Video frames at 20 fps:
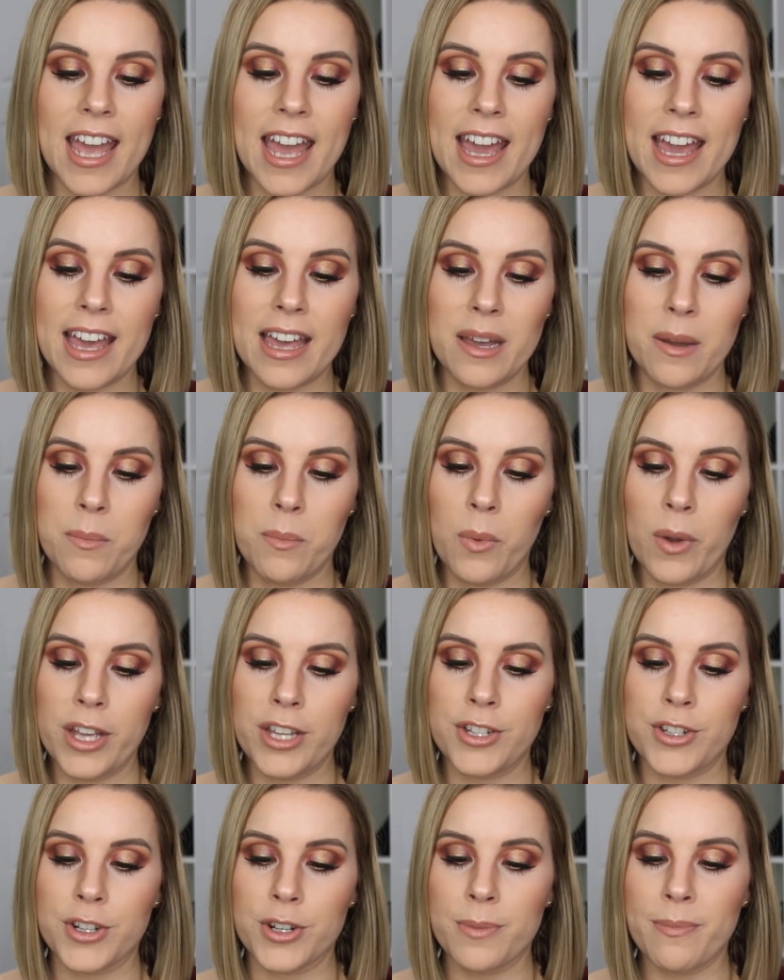a
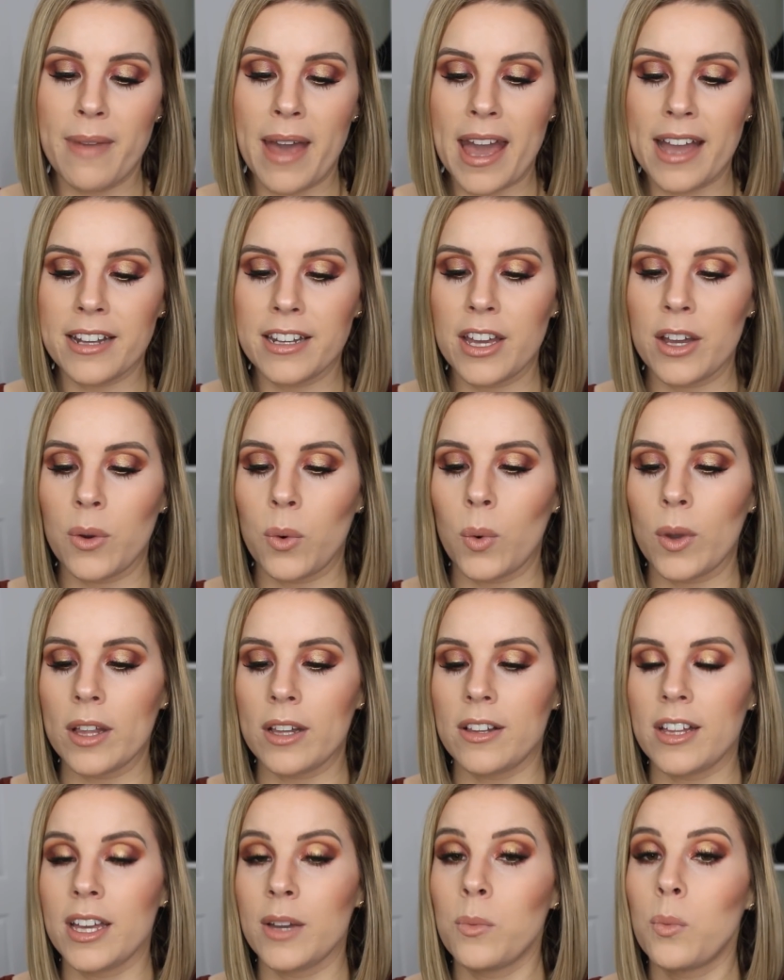Moisture Magnet
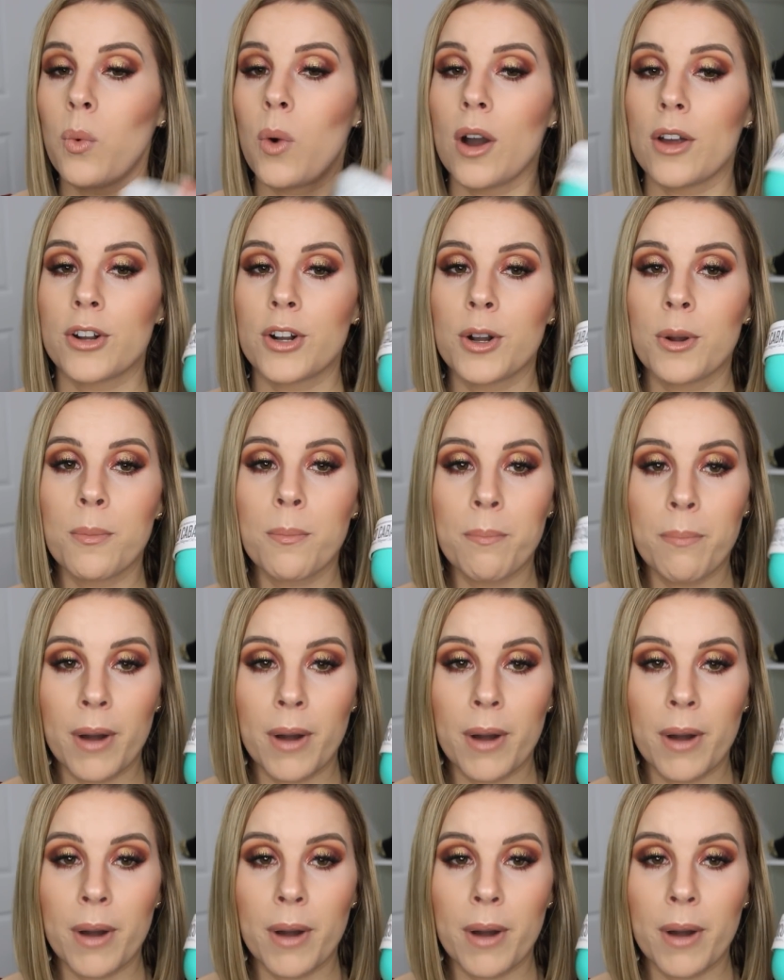Oil and Water